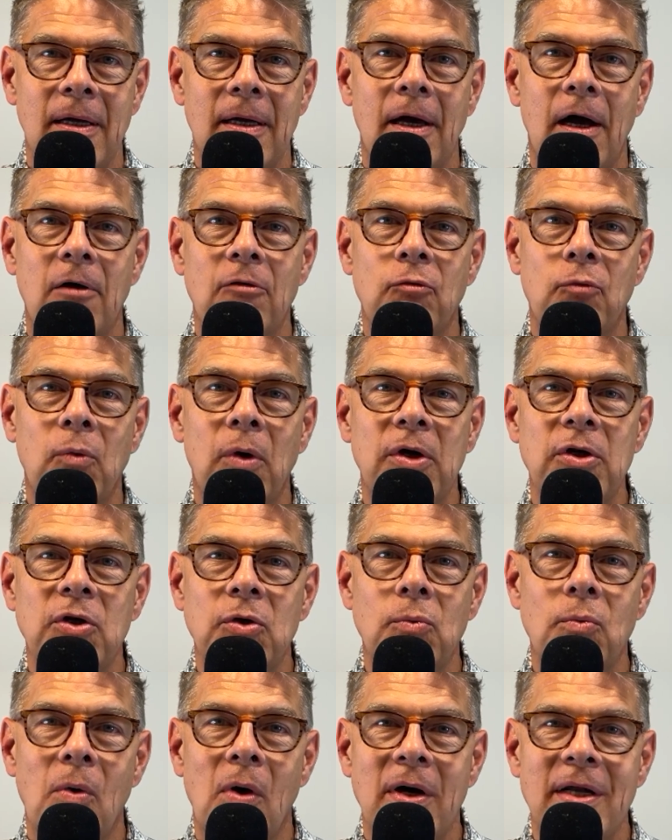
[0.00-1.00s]
of what
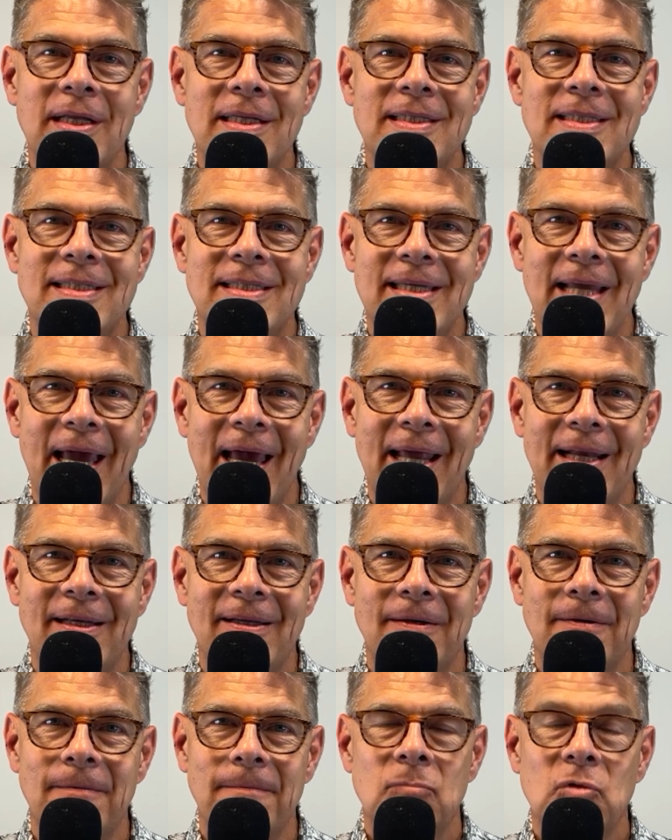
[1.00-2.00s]
you want
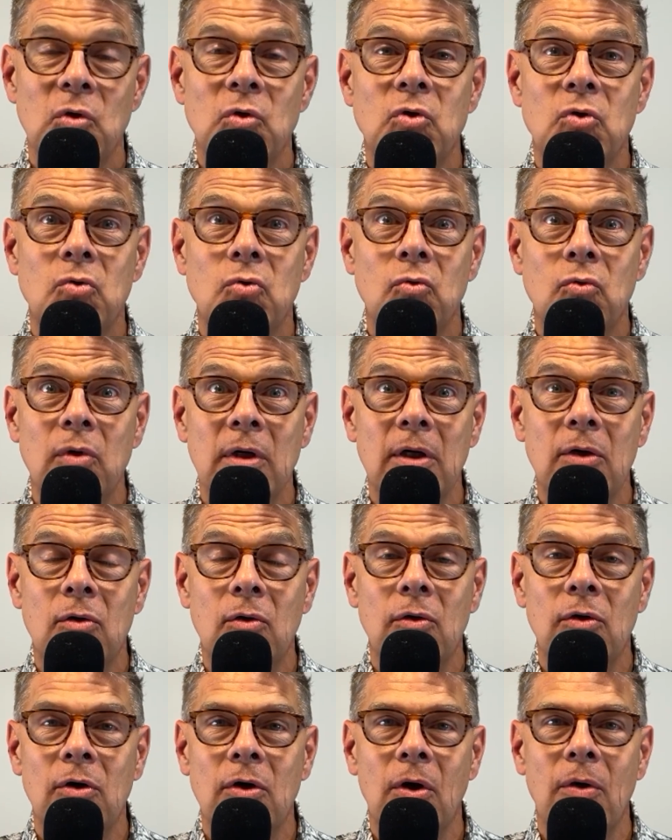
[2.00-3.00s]
instead. So it's
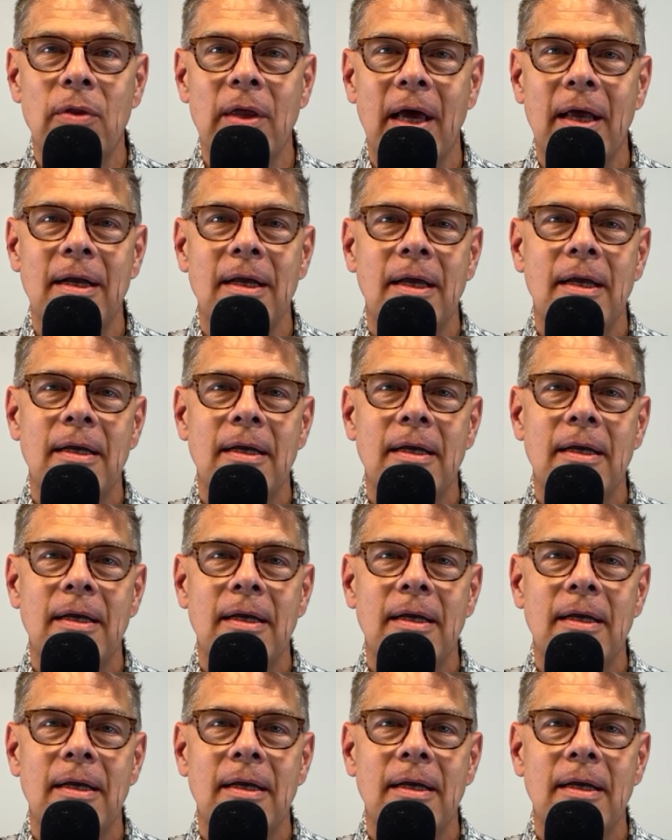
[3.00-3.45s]
critical to know that.